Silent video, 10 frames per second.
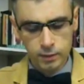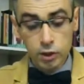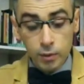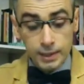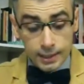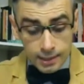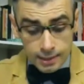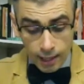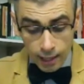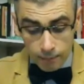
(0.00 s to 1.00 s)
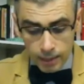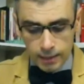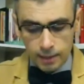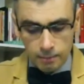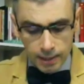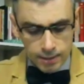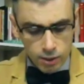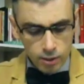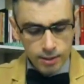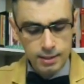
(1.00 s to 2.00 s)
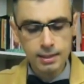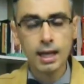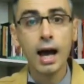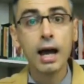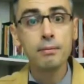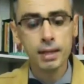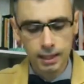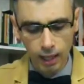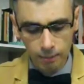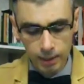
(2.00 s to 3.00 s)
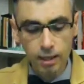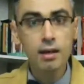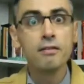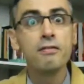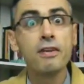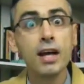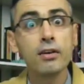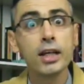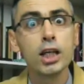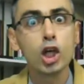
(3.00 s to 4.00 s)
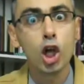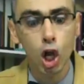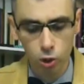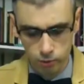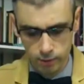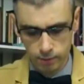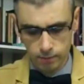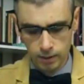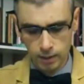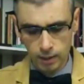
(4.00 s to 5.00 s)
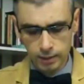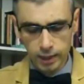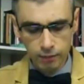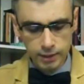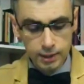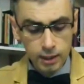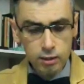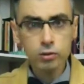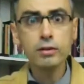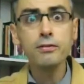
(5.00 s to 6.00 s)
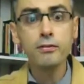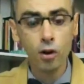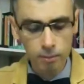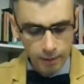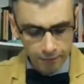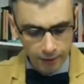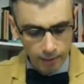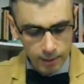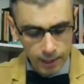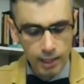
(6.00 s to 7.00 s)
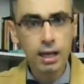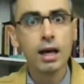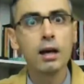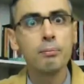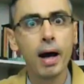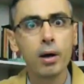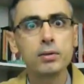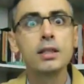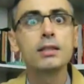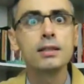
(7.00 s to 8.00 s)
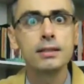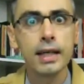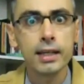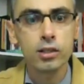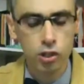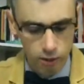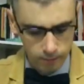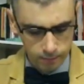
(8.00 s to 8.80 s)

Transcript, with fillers: During this time, the messengers see the Ironman coming very close. They return to inform the family about the danger.